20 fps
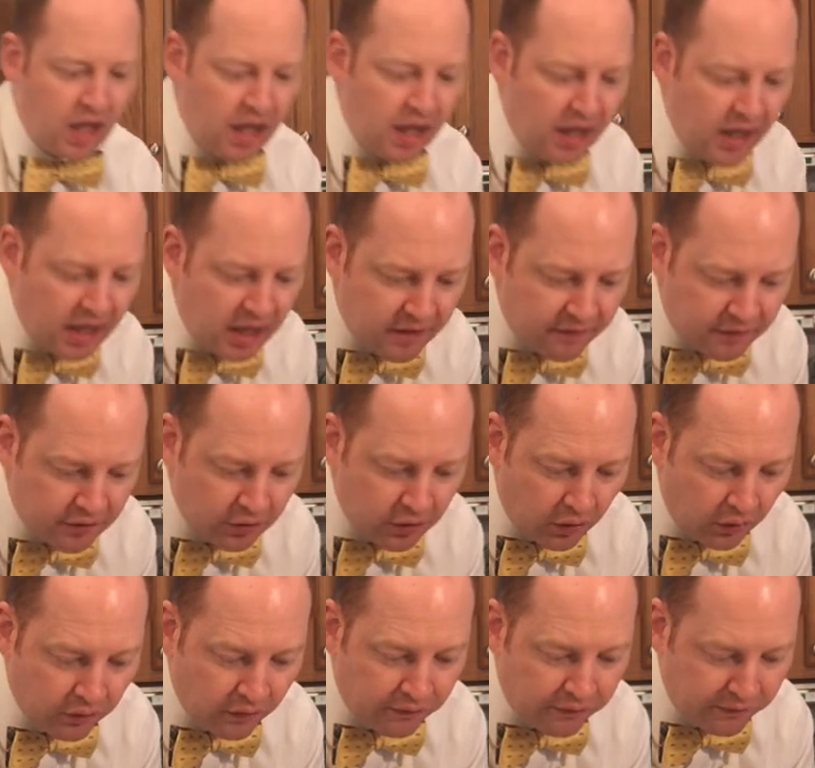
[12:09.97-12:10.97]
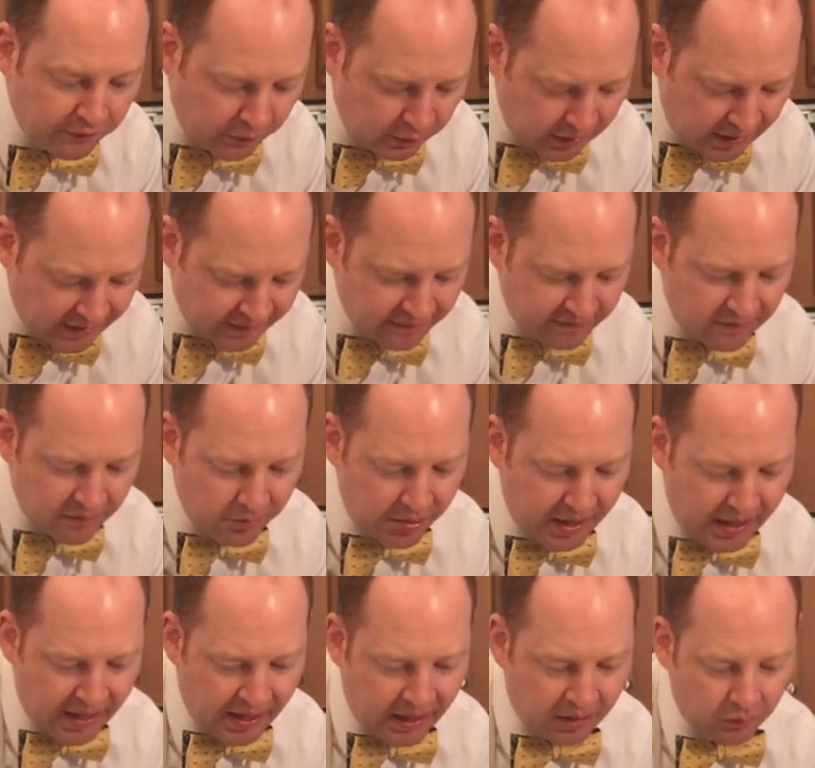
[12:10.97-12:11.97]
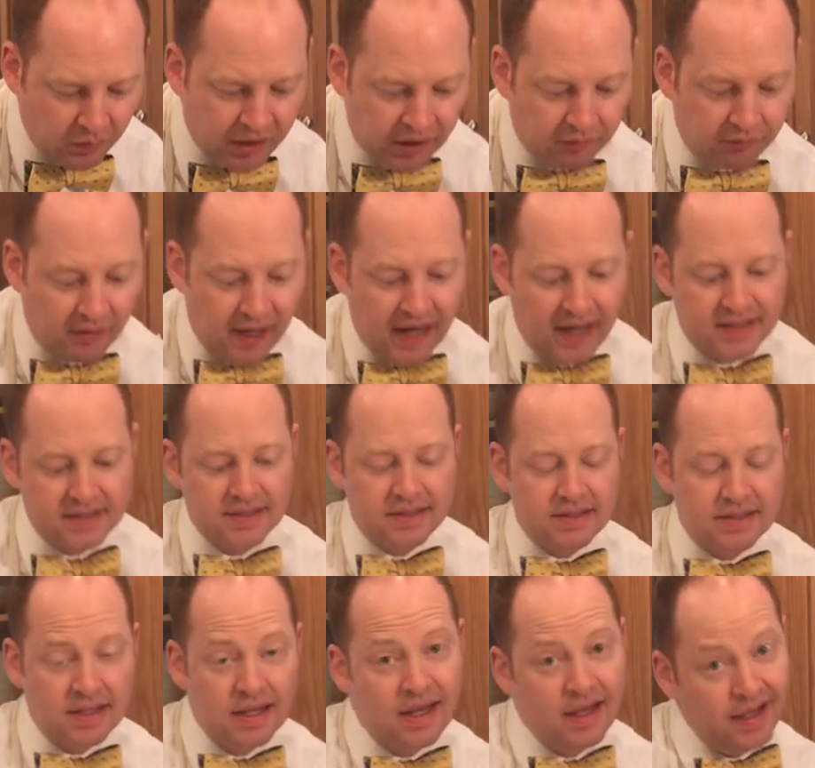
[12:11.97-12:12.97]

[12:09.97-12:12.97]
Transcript: If you go the full length of the pan, when it rises,